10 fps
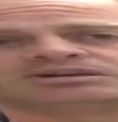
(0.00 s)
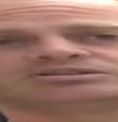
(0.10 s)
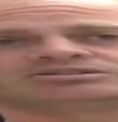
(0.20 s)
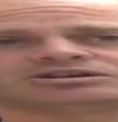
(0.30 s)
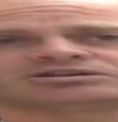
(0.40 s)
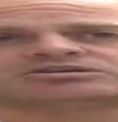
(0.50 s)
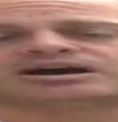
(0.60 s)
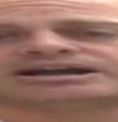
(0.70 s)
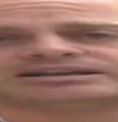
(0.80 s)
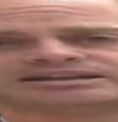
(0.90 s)
So
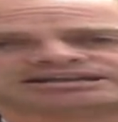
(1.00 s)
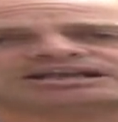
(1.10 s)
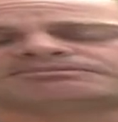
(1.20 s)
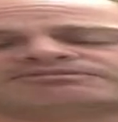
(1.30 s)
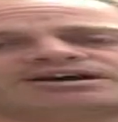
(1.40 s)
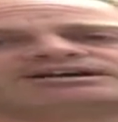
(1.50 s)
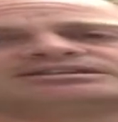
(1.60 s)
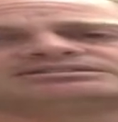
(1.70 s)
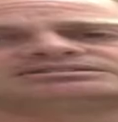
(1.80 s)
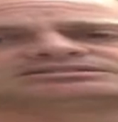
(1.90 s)
IDEA
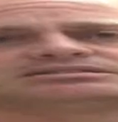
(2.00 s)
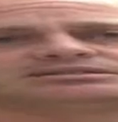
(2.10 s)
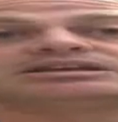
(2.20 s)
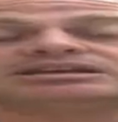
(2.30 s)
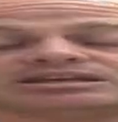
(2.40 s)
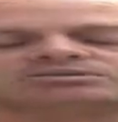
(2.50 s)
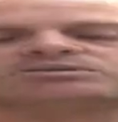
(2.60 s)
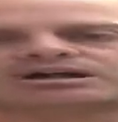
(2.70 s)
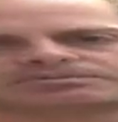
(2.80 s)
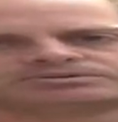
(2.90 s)
provides
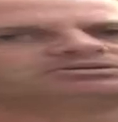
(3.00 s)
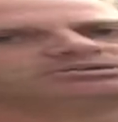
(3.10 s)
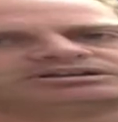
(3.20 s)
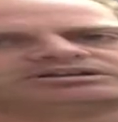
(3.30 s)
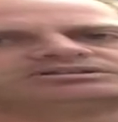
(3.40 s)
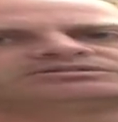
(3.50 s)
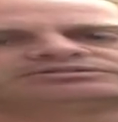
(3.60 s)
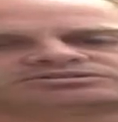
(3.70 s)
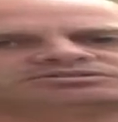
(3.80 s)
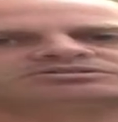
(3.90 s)
equal opportunities for
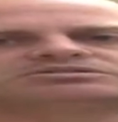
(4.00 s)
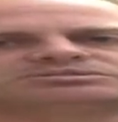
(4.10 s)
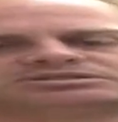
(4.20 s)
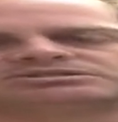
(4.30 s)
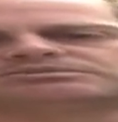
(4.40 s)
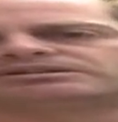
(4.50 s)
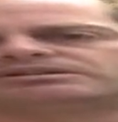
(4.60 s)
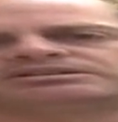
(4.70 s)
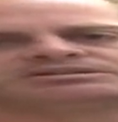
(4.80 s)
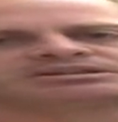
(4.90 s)
students with
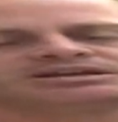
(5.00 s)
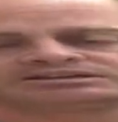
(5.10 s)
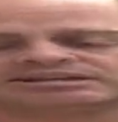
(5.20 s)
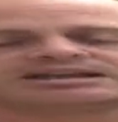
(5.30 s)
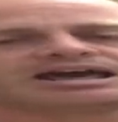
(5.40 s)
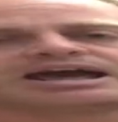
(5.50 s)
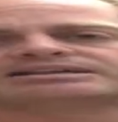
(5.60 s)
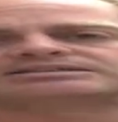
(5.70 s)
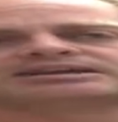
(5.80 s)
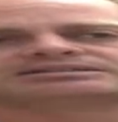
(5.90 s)
disabilities to get
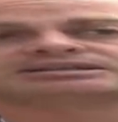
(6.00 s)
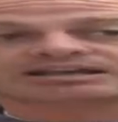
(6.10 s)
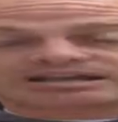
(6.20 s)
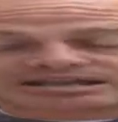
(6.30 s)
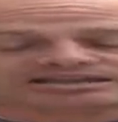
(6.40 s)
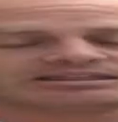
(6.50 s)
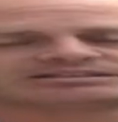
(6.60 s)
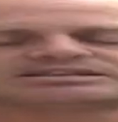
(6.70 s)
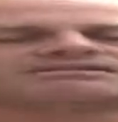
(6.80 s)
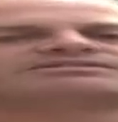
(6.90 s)
access in the
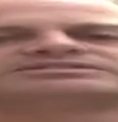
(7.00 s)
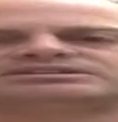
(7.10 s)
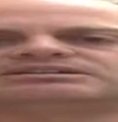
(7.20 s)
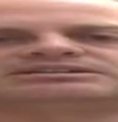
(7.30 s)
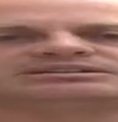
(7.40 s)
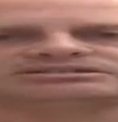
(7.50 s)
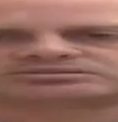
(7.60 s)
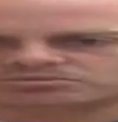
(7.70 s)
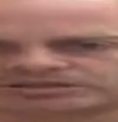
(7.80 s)
same facilities,